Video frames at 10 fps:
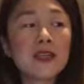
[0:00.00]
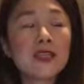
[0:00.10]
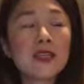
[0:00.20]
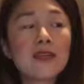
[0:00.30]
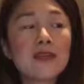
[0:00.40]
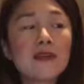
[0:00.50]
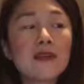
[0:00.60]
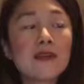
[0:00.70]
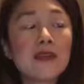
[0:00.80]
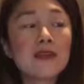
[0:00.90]
starting to
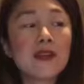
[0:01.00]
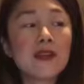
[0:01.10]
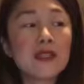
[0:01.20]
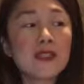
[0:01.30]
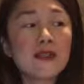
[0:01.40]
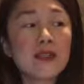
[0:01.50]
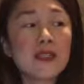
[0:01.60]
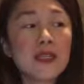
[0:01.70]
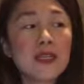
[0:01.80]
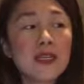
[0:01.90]
feel these feelings of
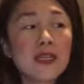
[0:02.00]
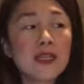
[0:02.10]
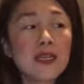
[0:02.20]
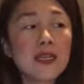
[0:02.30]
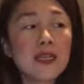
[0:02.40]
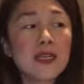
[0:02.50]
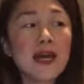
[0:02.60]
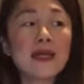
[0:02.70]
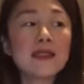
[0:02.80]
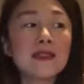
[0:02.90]

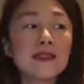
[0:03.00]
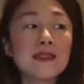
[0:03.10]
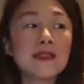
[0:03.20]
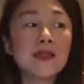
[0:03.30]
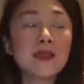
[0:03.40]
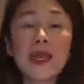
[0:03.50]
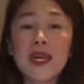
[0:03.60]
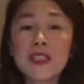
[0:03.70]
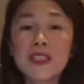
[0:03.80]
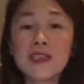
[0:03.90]
kindness,
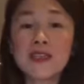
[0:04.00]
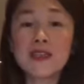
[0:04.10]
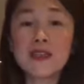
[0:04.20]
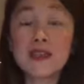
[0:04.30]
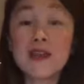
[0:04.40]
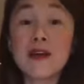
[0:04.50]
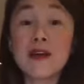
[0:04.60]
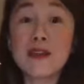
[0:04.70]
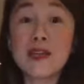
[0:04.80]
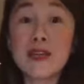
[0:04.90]
compassion, and love
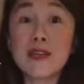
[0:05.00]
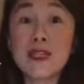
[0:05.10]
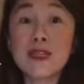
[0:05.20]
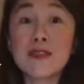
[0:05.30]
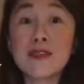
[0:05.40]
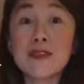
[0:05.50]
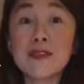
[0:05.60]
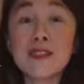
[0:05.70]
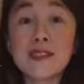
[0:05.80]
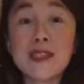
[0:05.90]
within ourselves,
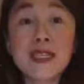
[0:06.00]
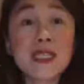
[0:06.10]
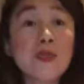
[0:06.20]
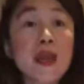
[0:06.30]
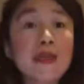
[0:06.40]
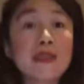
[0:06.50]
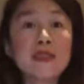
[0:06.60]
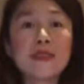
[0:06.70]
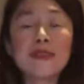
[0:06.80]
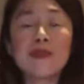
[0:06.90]

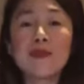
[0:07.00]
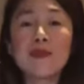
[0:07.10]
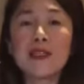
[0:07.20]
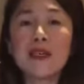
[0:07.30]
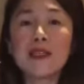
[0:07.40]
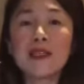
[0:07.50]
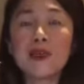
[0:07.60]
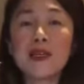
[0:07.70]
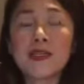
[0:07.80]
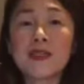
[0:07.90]
expanding from this heart
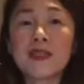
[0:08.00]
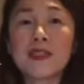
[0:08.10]
space.